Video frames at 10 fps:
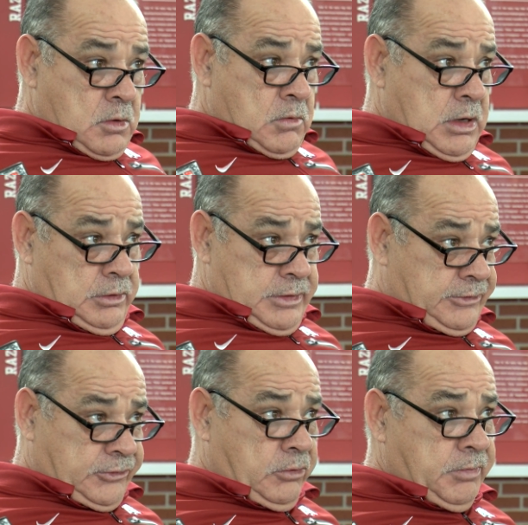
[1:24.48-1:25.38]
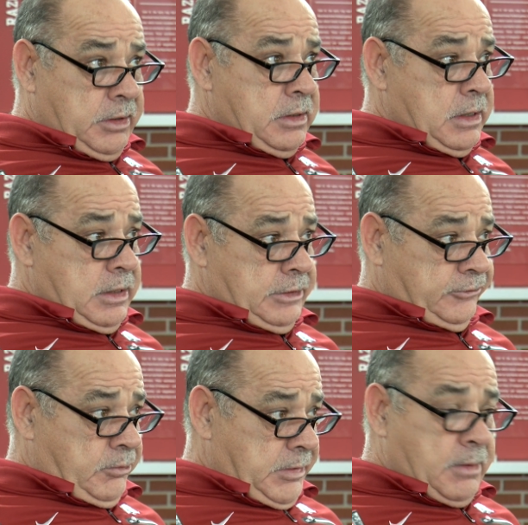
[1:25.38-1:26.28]
Well, it's going to be uh, it's
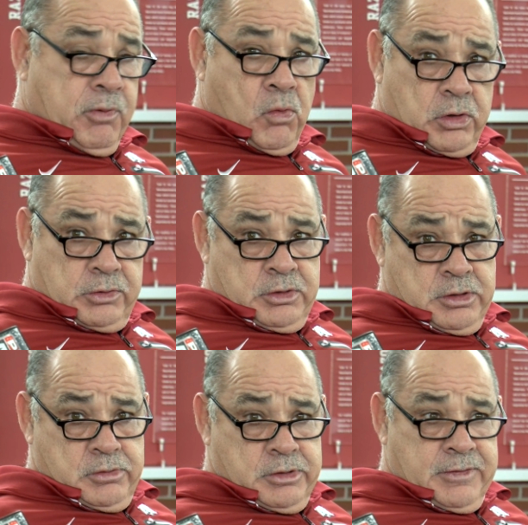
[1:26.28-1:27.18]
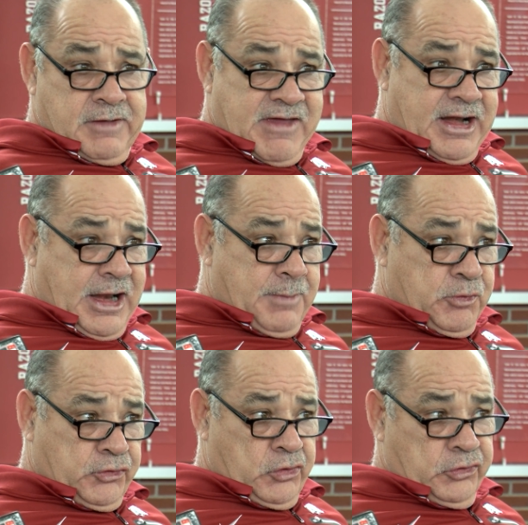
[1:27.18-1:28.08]
going to be important. You know, they've got an
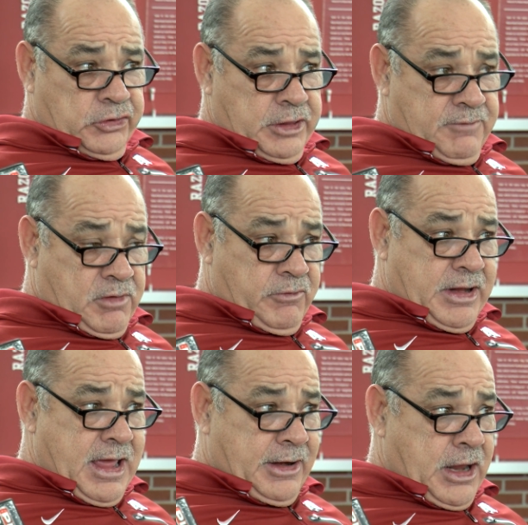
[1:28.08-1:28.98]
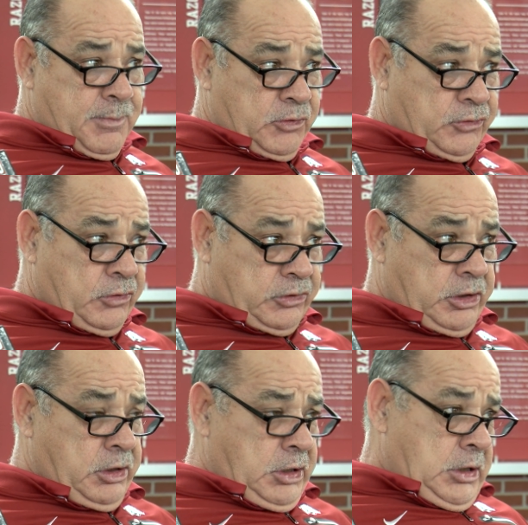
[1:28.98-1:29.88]
opportunity. They've already had an
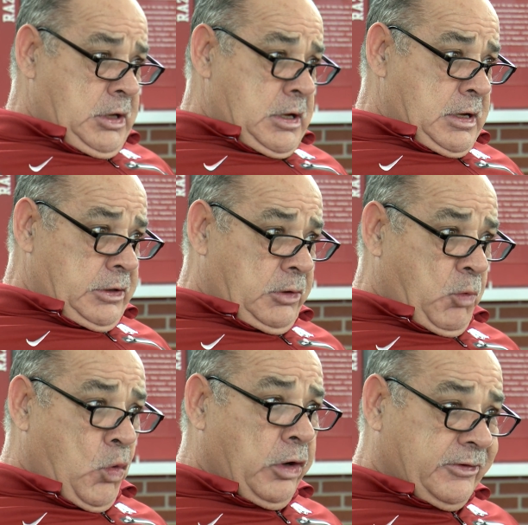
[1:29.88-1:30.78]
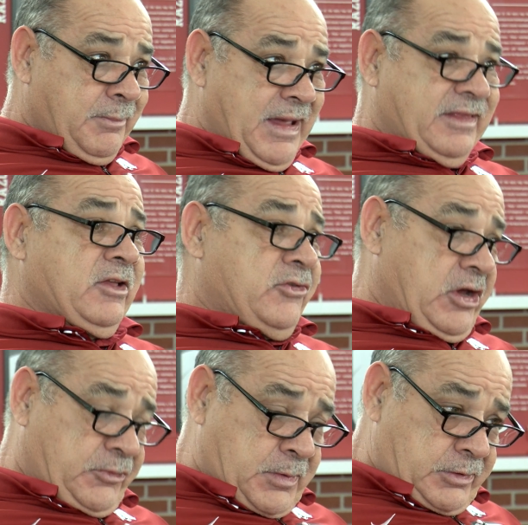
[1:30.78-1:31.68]
opportunity uh, number one, to make the
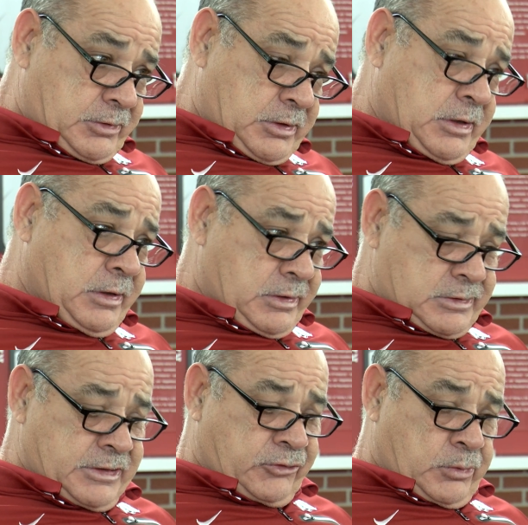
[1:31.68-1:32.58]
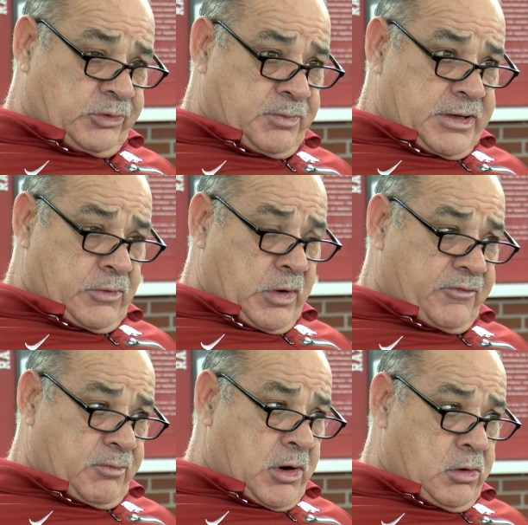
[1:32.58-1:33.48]
adjustment uh, in terms of being away
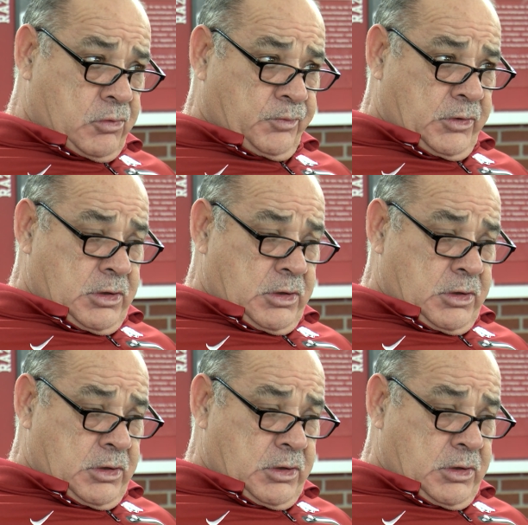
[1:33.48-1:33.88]
from home.